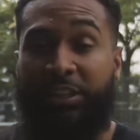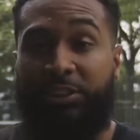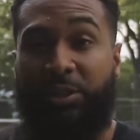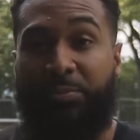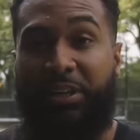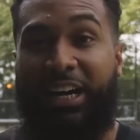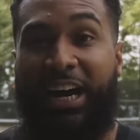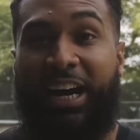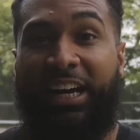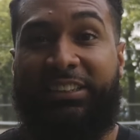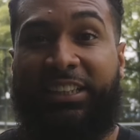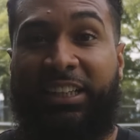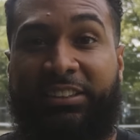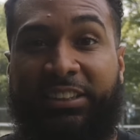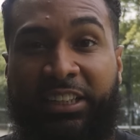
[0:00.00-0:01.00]
is gonna be high
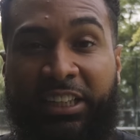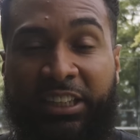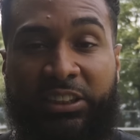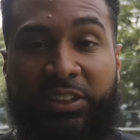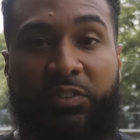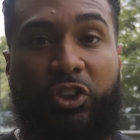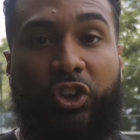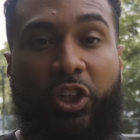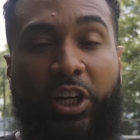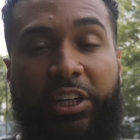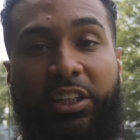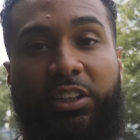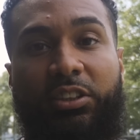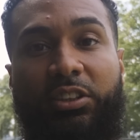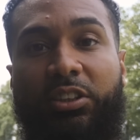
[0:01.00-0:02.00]
intensity interval
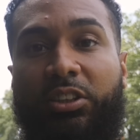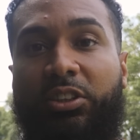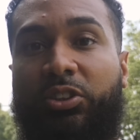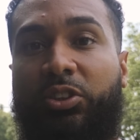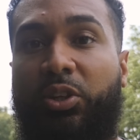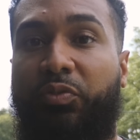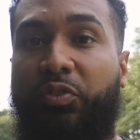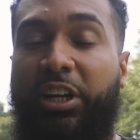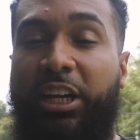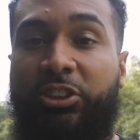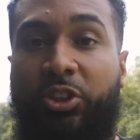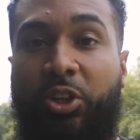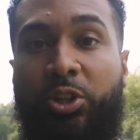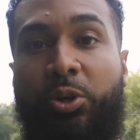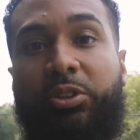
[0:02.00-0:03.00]
training. So if you guys
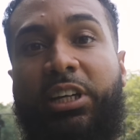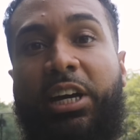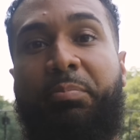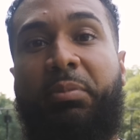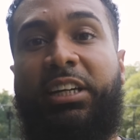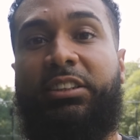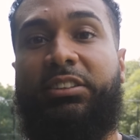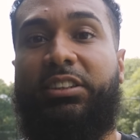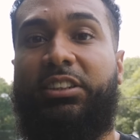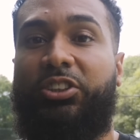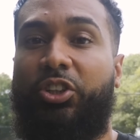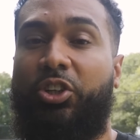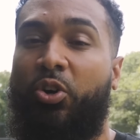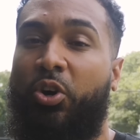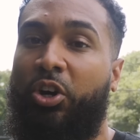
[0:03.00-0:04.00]
don't know what that means, is
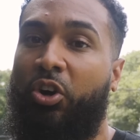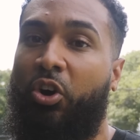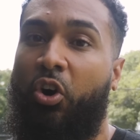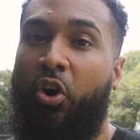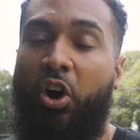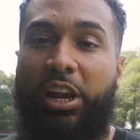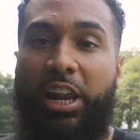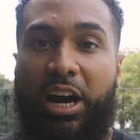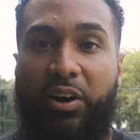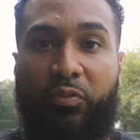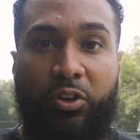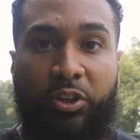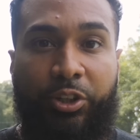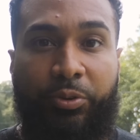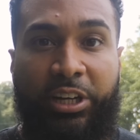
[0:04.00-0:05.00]
you're going all out
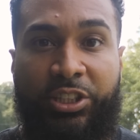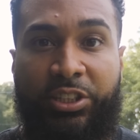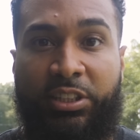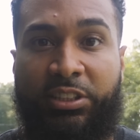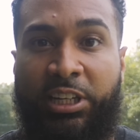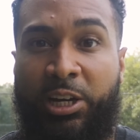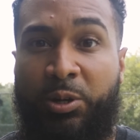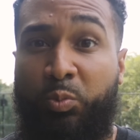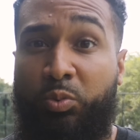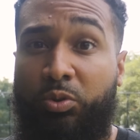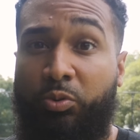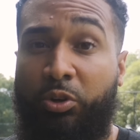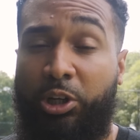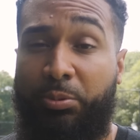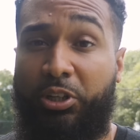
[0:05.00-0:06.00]
for a duration of time.
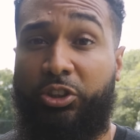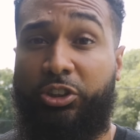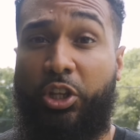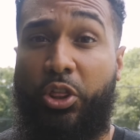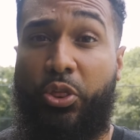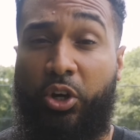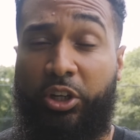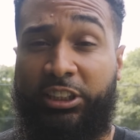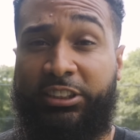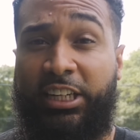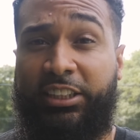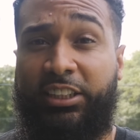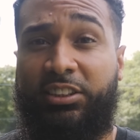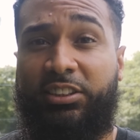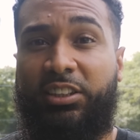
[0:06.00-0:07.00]
We're gonna be using 30
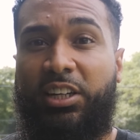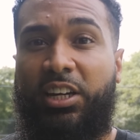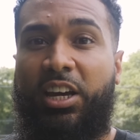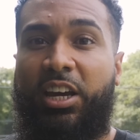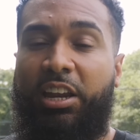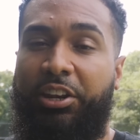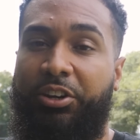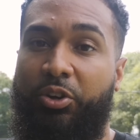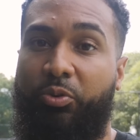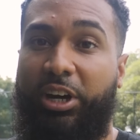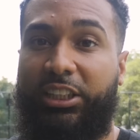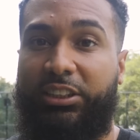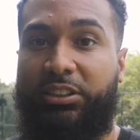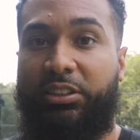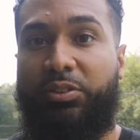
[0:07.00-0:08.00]
seconds, and then you
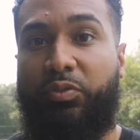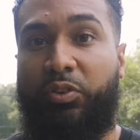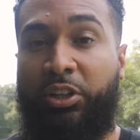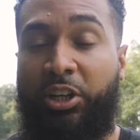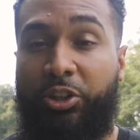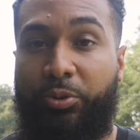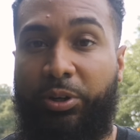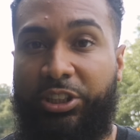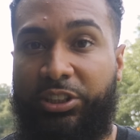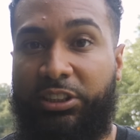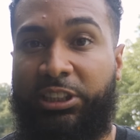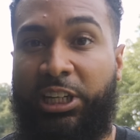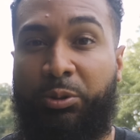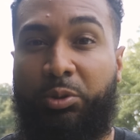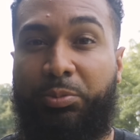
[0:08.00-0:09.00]
rest for another duration of
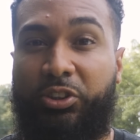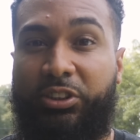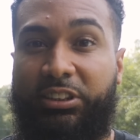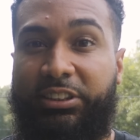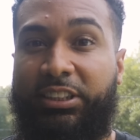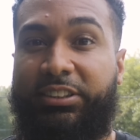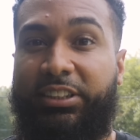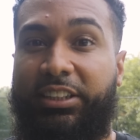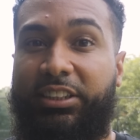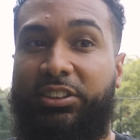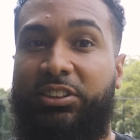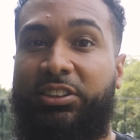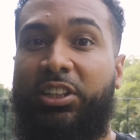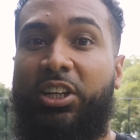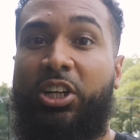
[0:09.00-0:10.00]
time. We'll be using 10
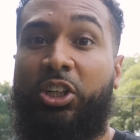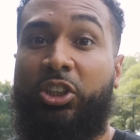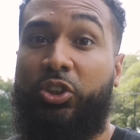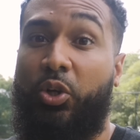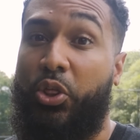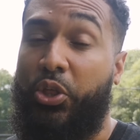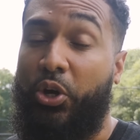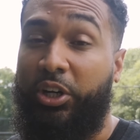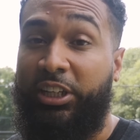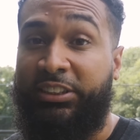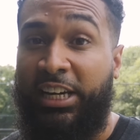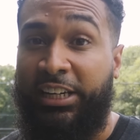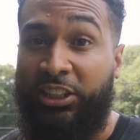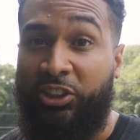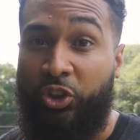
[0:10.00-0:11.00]
seconds. So 30
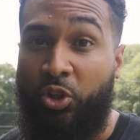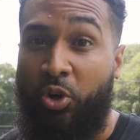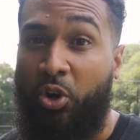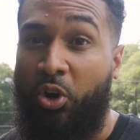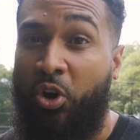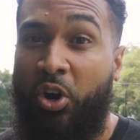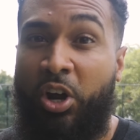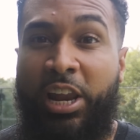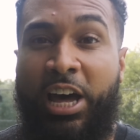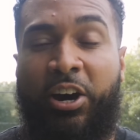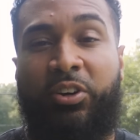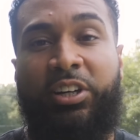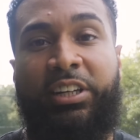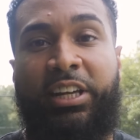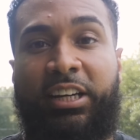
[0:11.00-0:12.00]
seconds, you go all
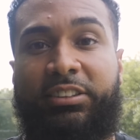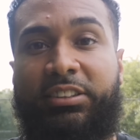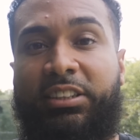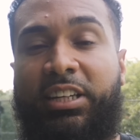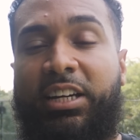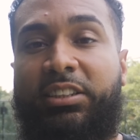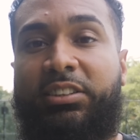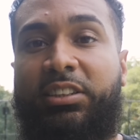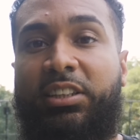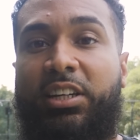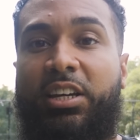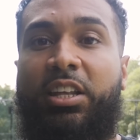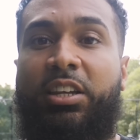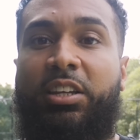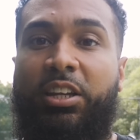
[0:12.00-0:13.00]
out in the exercise,
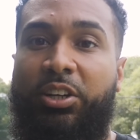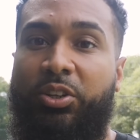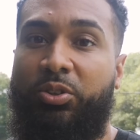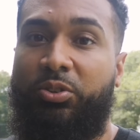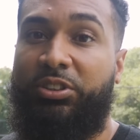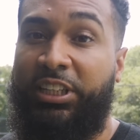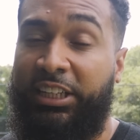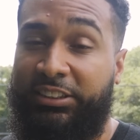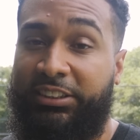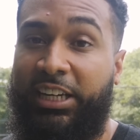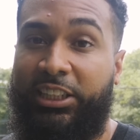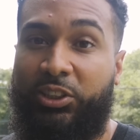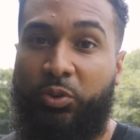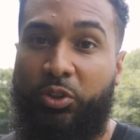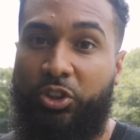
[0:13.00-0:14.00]
then 10
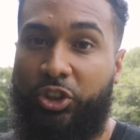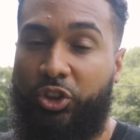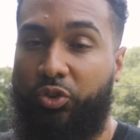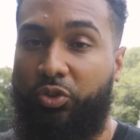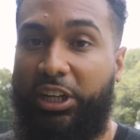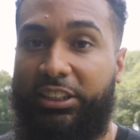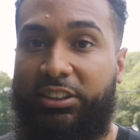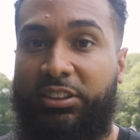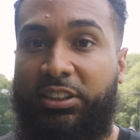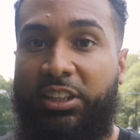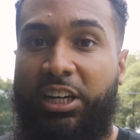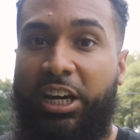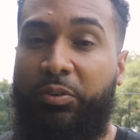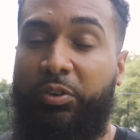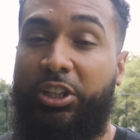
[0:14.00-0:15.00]
seconds where you just rest
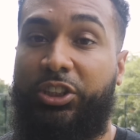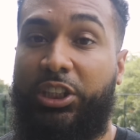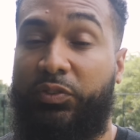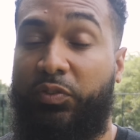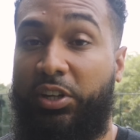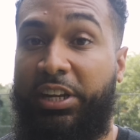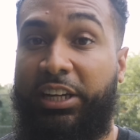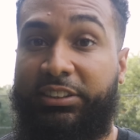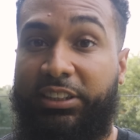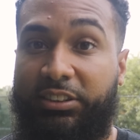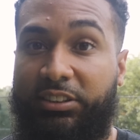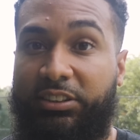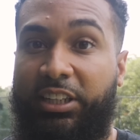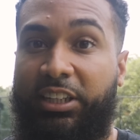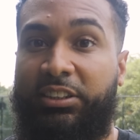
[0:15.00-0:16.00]
and readjust for the next
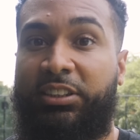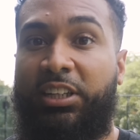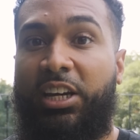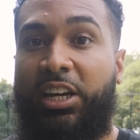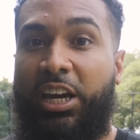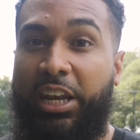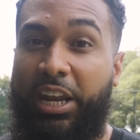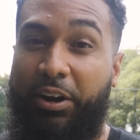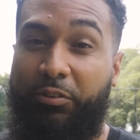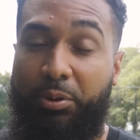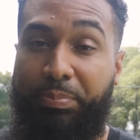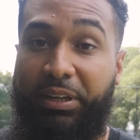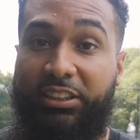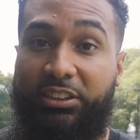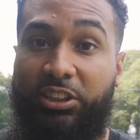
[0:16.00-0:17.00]
exercise. And that
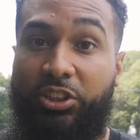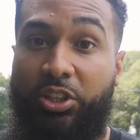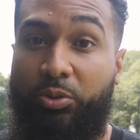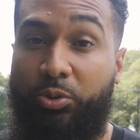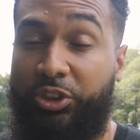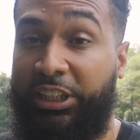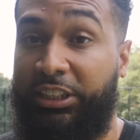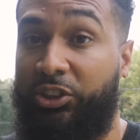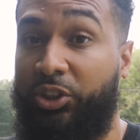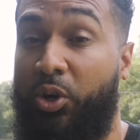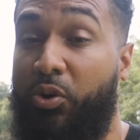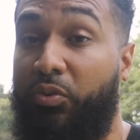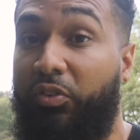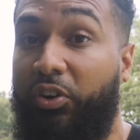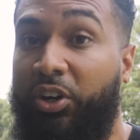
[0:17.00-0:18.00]
repeats until the routine's
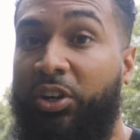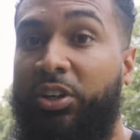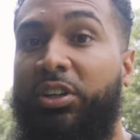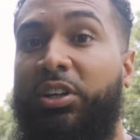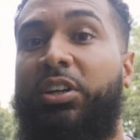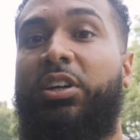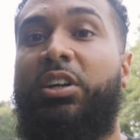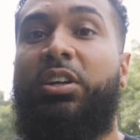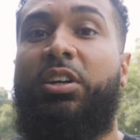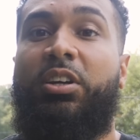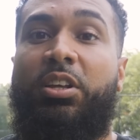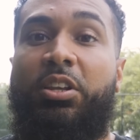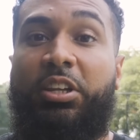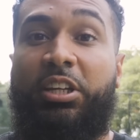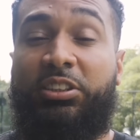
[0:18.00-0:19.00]
over.
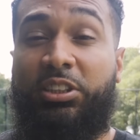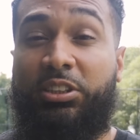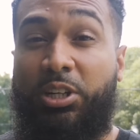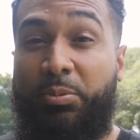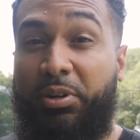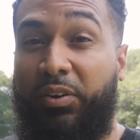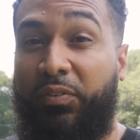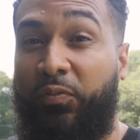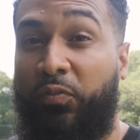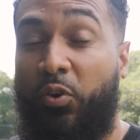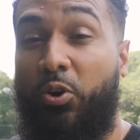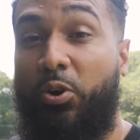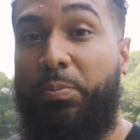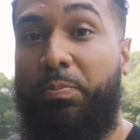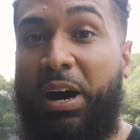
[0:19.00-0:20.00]
This is gonna be a
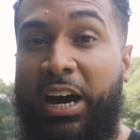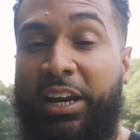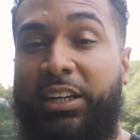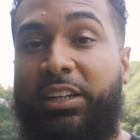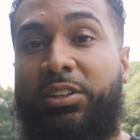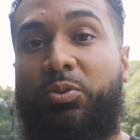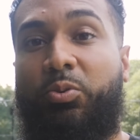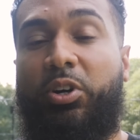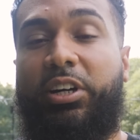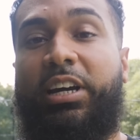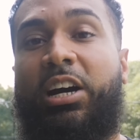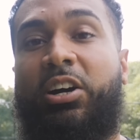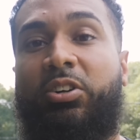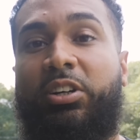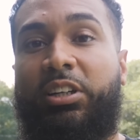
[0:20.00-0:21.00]
full body
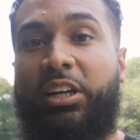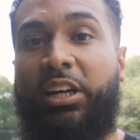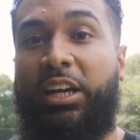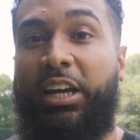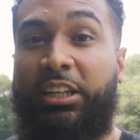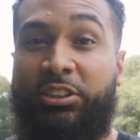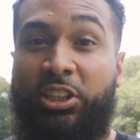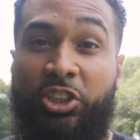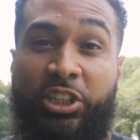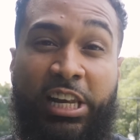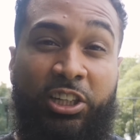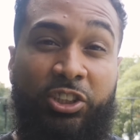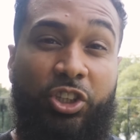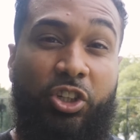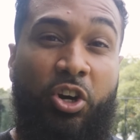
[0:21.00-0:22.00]
workout, and it's gonna
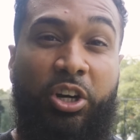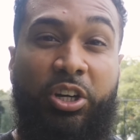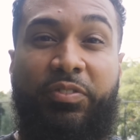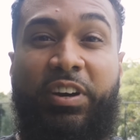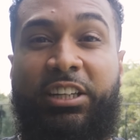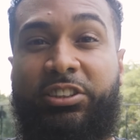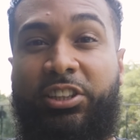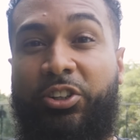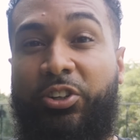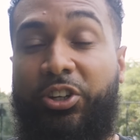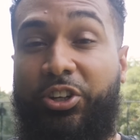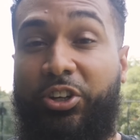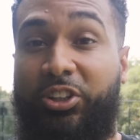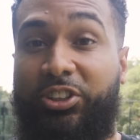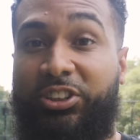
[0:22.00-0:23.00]
challenge your cardiovascular
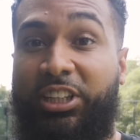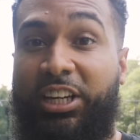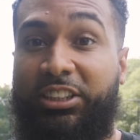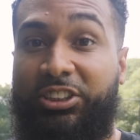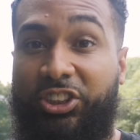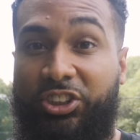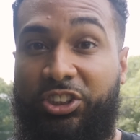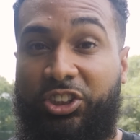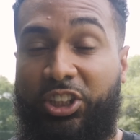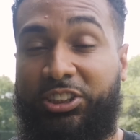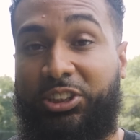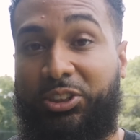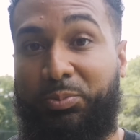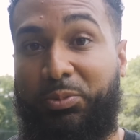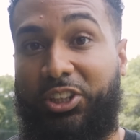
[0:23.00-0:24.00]
endurance
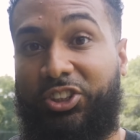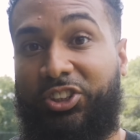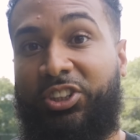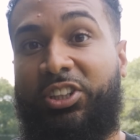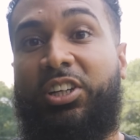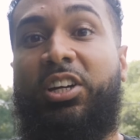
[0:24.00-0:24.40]
just as much.